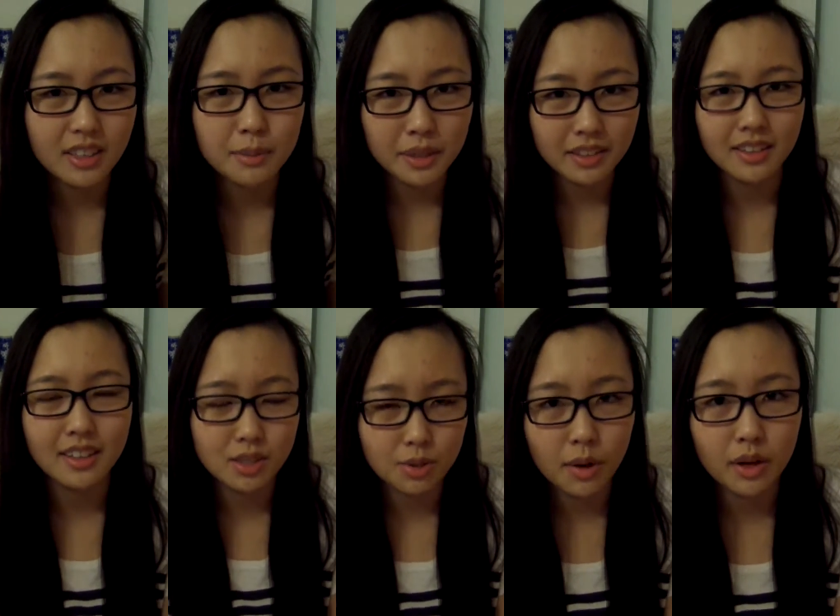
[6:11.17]
I mean,
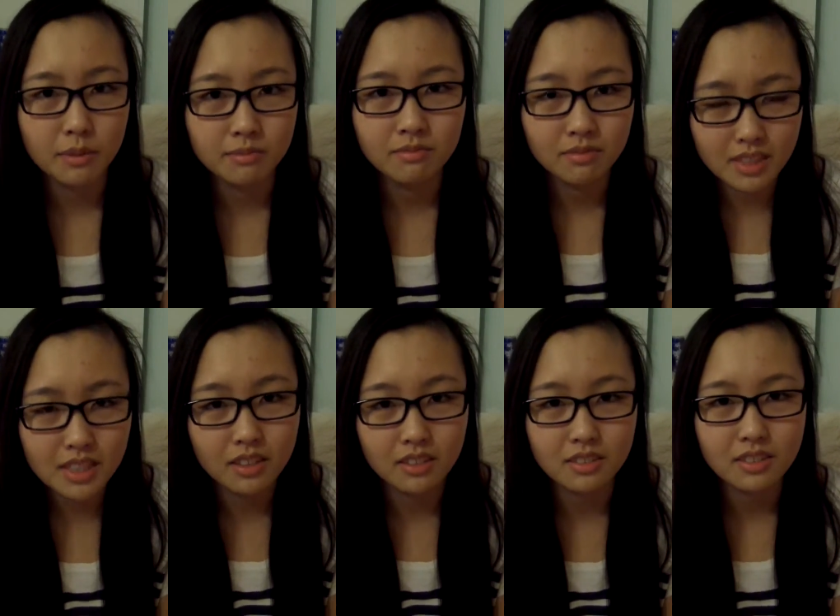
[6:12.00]
that's quite a
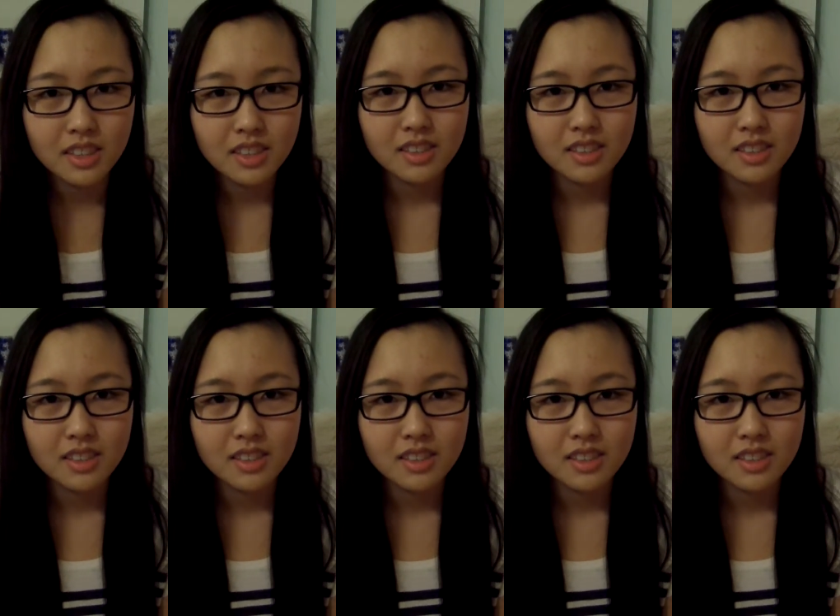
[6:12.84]
deal